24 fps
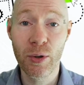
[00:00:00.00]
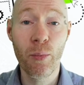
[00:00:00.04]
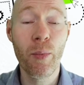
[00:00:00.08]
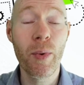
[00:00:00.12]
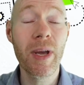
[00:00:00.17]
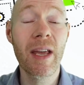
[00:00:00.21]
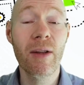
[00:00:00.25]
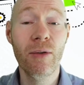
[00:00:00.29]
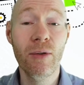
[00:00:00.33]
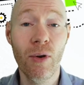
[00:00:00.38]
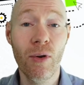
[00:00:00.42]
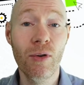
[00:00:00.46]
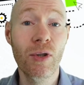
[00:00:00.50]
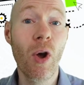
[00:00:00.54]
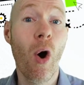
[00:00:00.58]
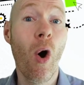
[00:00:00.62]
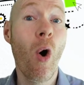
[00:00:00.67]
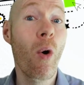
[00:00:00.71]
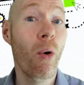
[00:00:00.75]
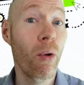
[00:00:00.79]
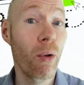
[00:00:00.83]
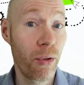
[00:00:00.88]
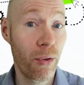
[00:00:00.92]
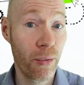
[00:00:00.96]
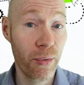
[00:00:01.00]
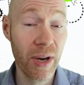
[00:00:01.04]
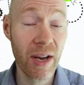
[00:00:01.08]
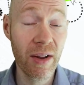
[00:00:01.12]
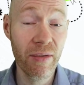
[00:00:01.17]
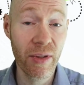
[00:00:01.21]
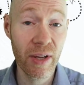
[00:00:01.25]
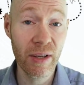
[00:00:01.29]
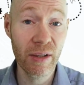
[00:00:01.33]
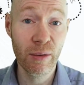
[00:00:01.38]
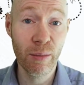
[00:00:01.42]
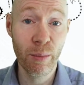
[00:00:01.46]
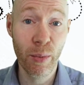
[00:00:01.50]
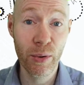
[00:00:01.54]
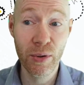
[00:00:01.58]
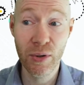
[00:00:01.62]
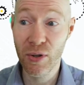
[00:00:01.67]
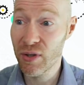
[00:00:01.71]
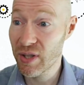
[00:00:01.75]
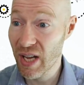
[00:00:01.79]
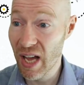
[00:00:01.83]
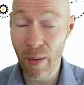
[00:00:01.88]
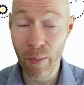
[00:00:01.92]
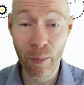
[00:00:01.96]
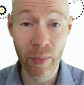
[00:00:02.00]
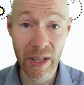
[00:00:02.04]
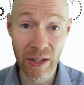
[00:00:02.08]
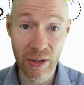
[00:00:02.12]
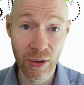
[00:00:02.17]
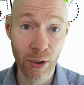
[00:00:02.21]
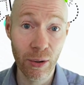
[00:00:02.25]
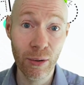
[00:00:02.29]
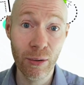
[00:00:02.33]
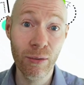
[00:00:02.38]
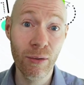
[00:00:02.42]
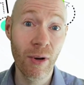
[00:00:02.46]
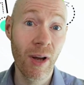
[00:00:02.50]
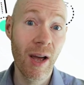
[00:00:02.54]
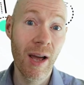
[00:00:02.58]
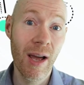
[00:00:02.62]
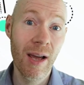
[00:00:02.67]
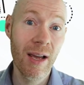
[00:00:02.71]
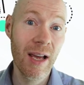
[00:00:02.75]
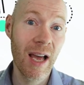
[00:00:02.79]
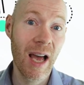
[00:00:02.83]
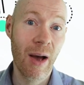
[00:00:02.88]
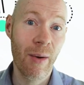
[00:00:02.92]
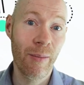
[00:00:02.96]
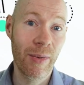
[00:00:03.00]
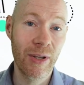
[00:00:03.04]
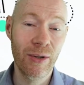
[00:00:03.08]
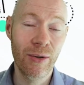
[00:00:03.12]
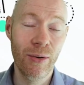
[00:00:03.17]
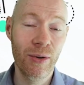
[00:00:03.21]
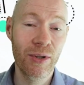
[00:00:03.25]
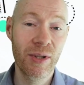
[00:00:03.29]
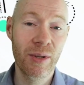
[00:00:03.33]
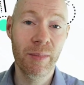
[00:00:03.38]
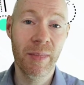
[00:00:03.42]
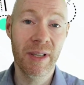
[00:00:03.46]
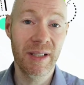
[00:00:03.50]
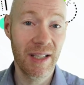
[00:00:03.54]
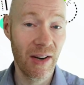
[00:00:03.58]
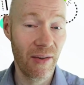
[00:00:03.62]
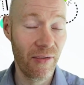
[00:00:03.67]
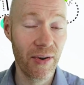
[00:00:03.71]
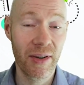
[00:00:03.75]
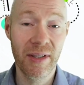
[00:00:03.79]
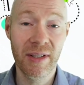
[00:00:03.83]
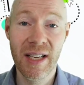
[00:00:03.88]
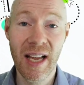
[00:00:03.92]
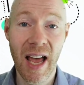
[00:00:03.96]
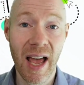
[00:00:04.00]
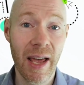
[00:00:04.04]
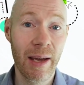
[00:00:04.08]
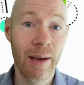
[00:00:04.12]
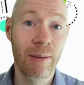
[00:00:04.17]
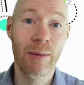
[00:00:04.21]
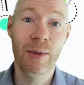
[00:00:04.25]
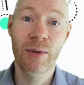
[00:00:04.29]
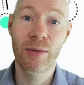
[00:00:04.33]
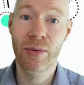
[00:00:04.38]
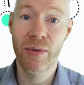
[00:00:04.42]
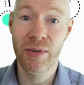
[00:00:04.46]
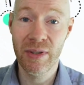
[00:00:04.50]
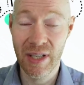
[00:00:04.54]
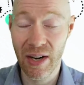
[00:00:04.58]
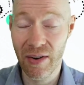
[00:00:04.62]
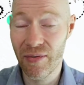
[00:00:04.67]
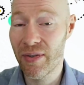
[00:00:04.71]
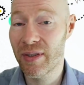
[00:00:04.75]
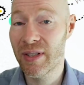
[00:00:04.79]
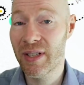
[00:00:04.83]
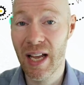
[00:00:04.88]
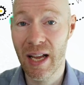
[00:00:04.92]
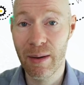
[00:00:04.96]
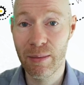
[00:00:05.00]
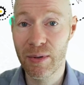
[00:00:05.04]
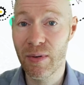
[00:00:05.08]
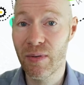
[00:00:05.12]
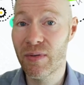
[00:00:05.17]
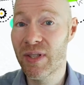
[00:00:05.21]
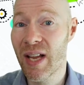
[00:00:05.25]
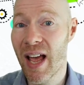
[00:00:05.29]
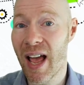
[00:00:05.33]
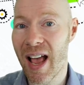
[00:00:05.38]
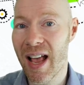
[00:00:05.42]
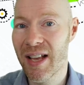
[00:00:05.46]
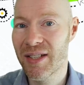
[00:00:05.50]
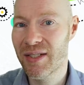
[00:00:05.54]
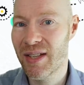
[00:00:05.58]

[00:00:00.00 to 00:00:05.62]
We can use all three of these approaches, and we do, and we use them at different times for different types of tasks.